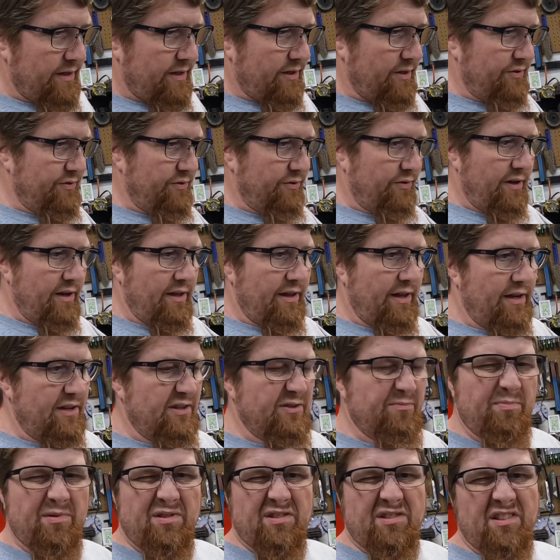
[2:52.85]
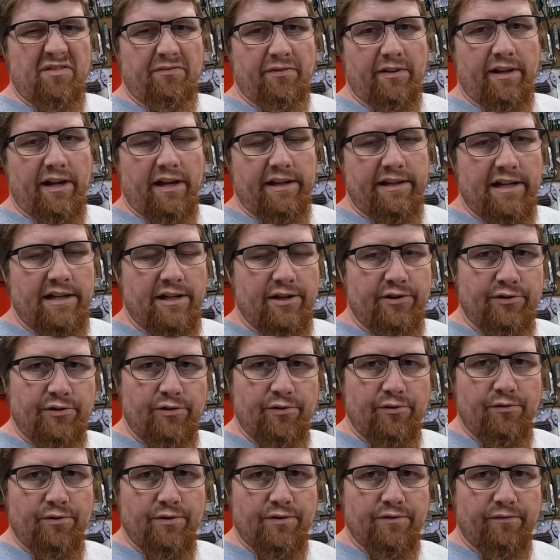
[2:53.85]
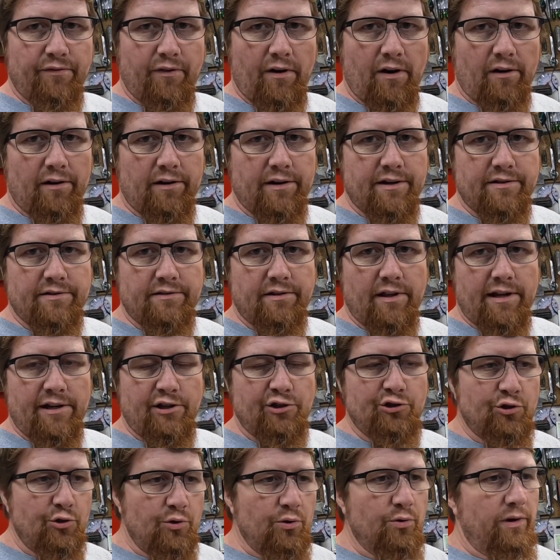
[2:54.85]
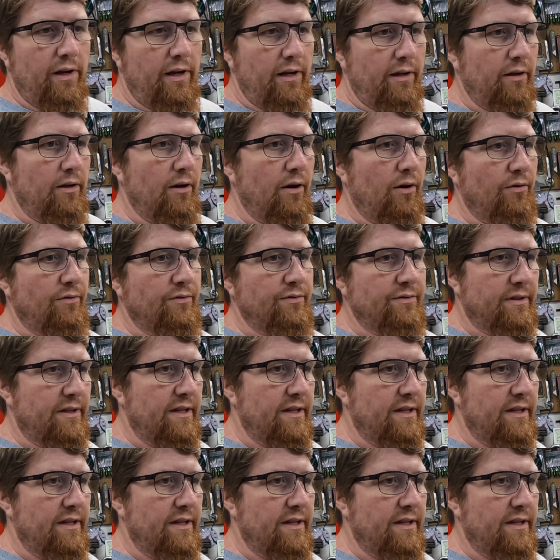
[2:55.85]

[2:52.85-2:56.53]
is there anything specific I need to do as far as like tuning goes?